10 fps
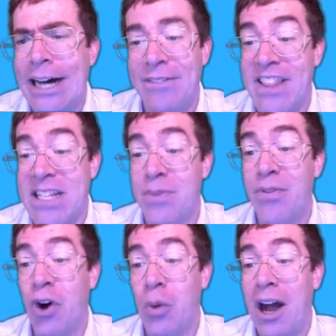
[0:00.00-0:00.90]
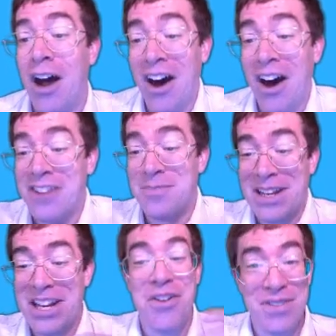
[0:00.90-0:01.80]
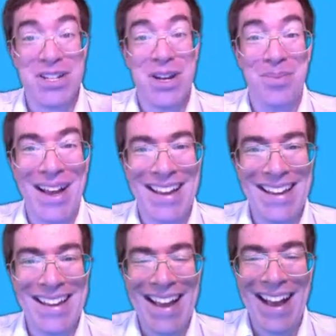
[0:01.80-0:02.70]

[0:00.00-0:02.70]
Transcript: I've had this before where I've been over somewhere